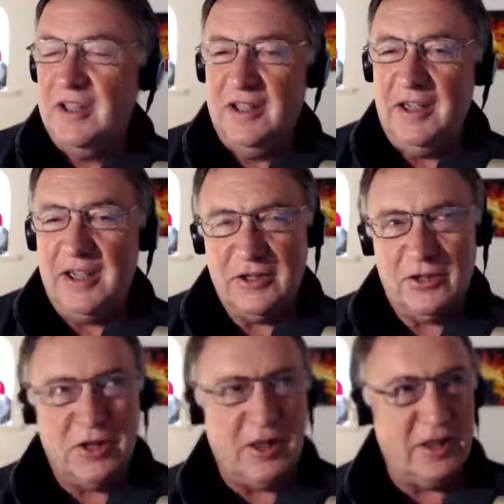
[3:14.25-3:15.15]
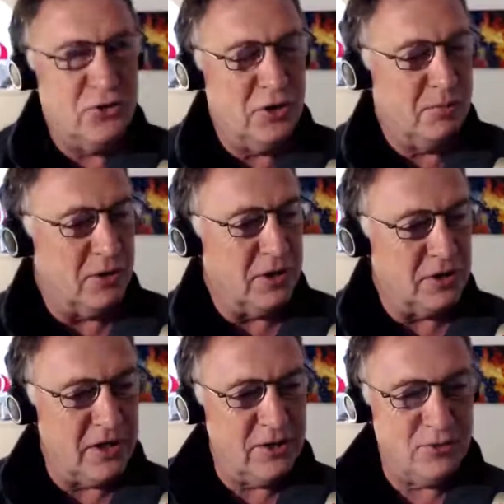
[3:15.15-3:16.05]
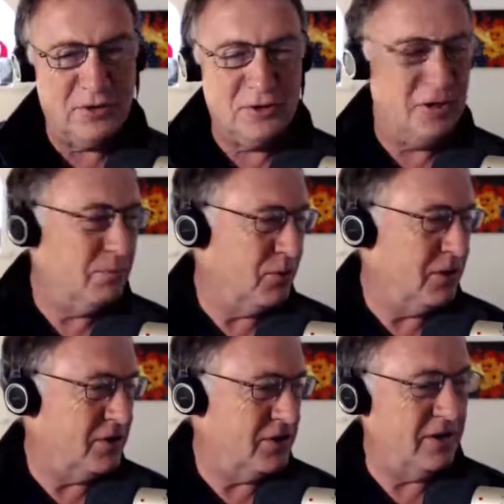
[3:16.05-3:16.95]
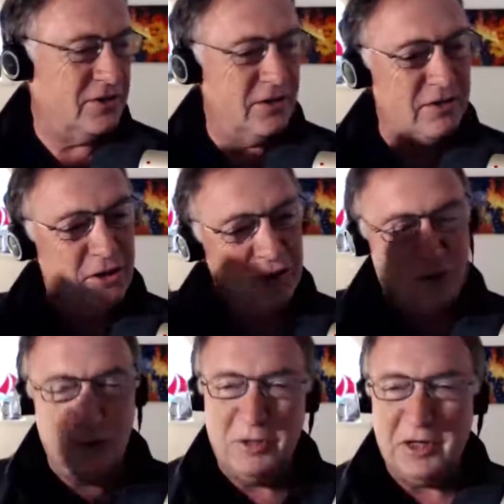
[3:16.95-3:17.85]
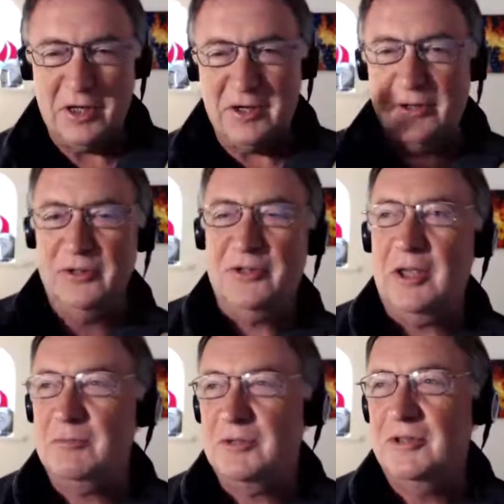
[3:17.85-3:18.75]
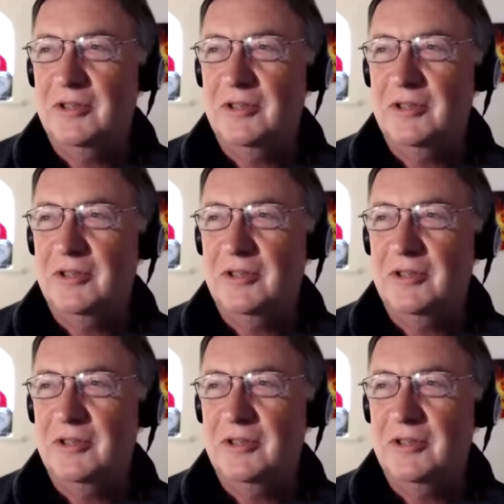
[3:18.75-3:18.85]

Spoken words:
it's a challenging book. It's an interesting book. It's a unique concept.